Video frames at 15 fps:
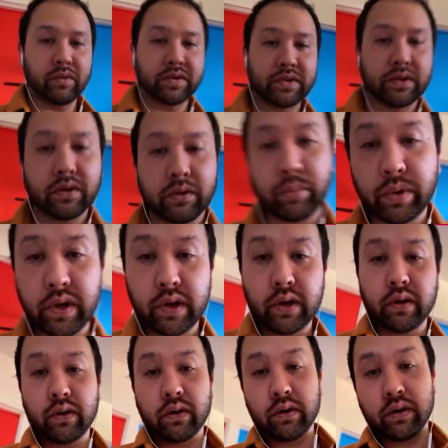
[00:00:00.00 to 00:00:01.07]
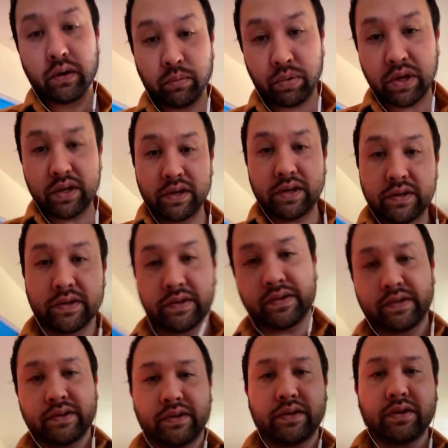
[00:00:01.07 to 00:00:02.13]
What's your opinion on
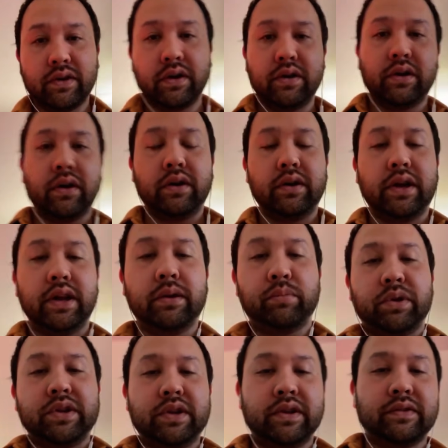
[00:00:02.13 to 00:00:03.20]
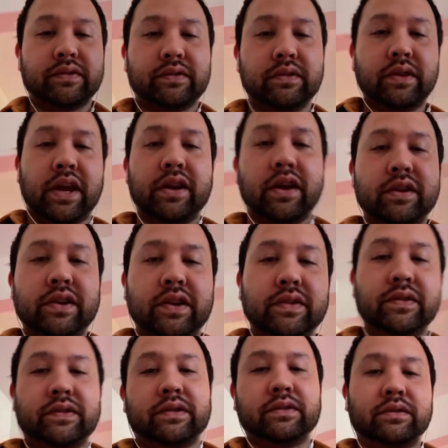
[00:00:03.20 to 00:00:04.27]
opinions and
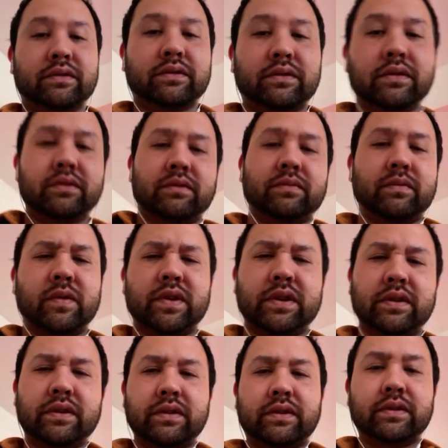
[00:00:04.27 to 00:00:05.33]
onions? What?